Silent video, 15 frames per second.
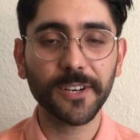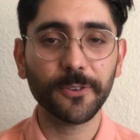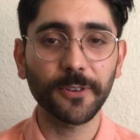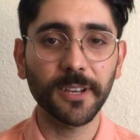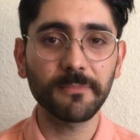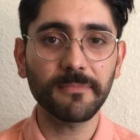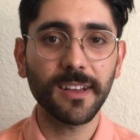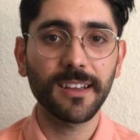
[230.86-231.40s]

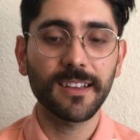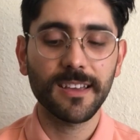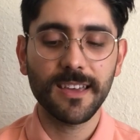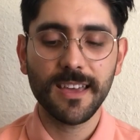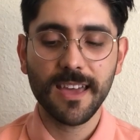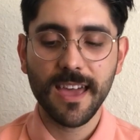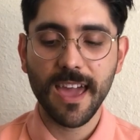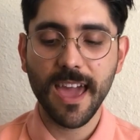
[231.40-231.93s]
cream.
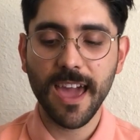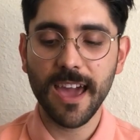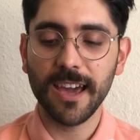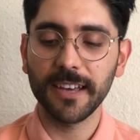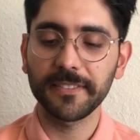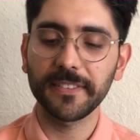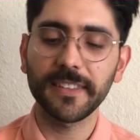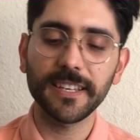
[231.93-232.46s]

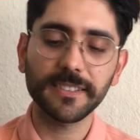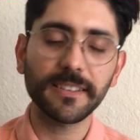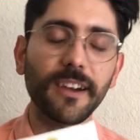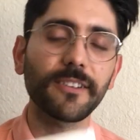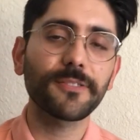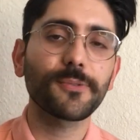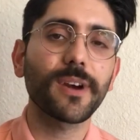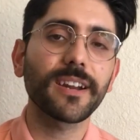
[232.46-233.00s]
And this
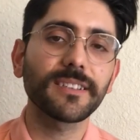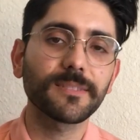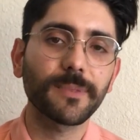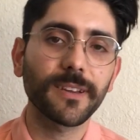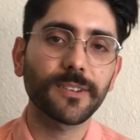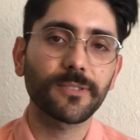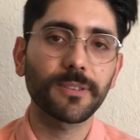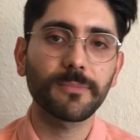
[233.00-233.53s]
arthritis
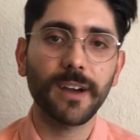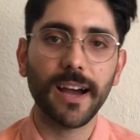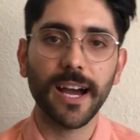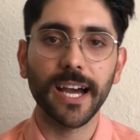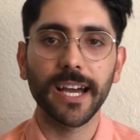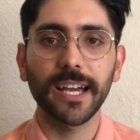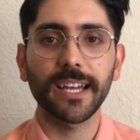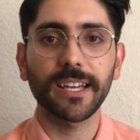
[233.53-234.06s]
pain cream,
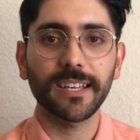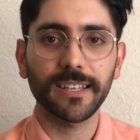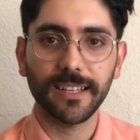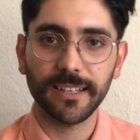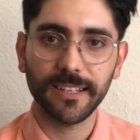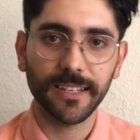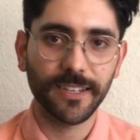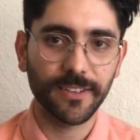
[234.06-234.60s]

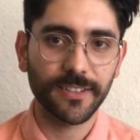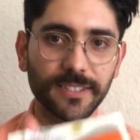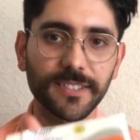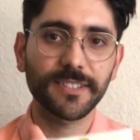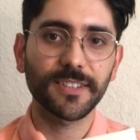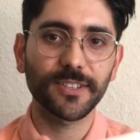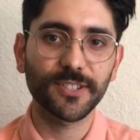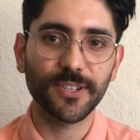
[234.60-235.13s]
this
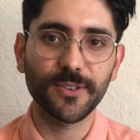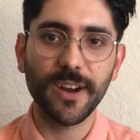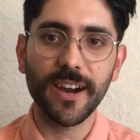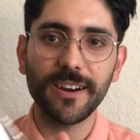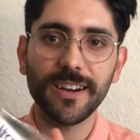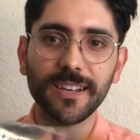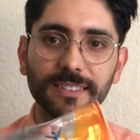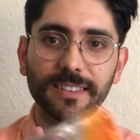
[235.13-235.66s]
is the
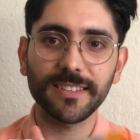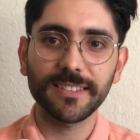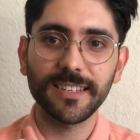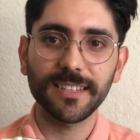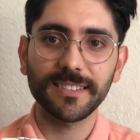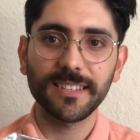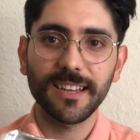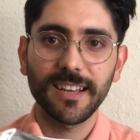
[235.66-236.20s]
generic, this
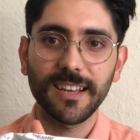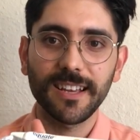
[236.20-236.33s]
is